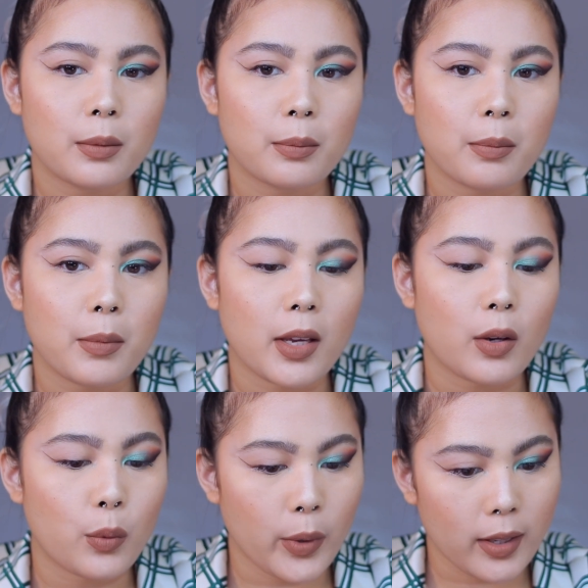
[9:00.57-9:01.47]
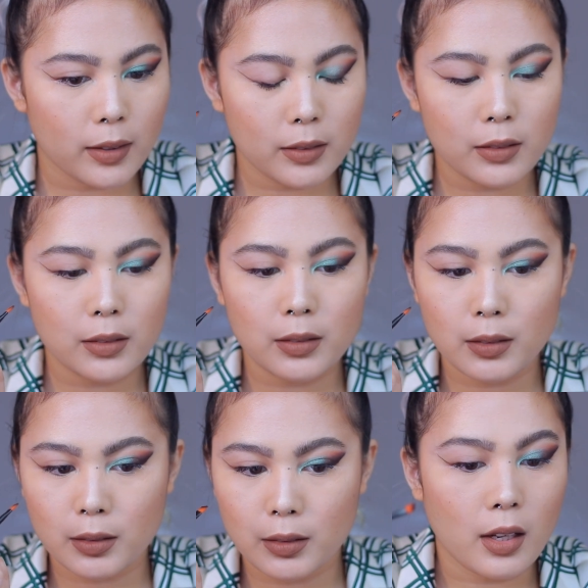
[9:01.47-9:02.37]
and make a wing. And
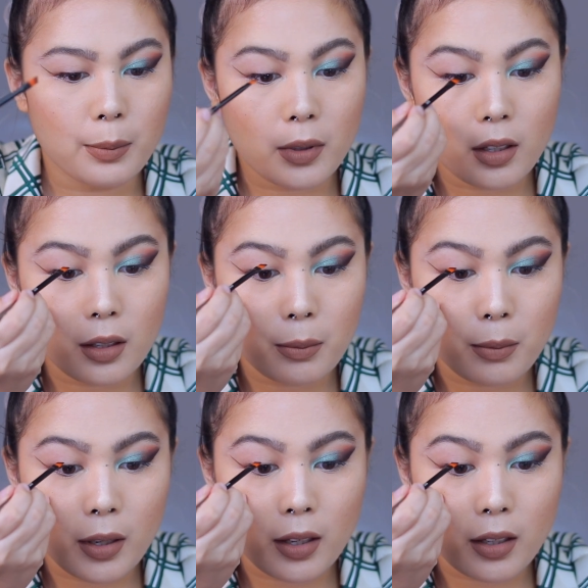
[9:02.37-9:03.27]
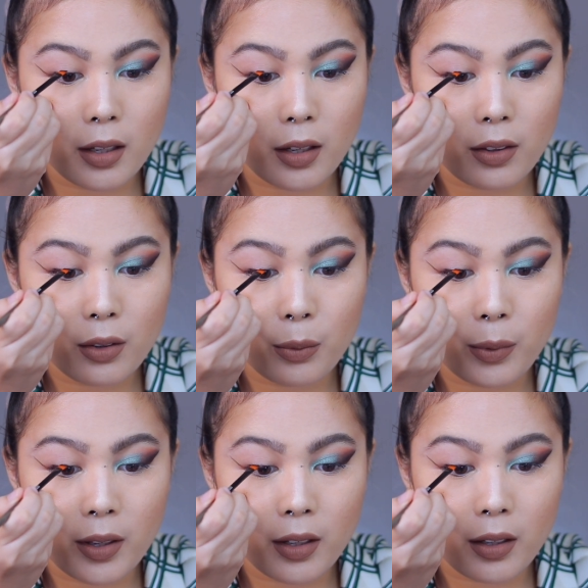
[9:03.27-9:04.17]
then I'm gonna make another
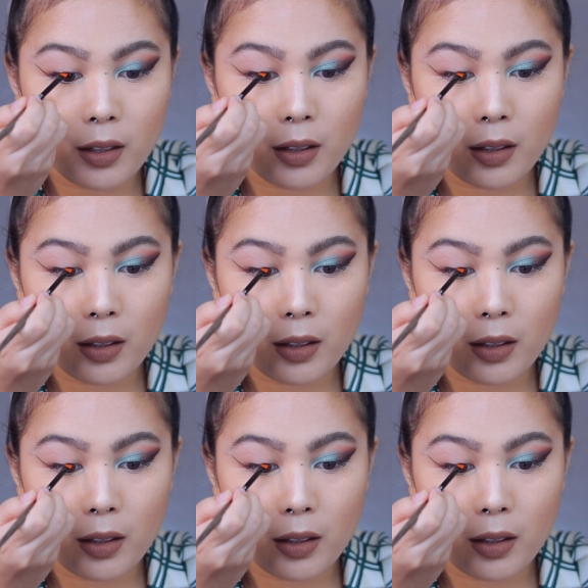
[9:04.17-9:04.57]
wing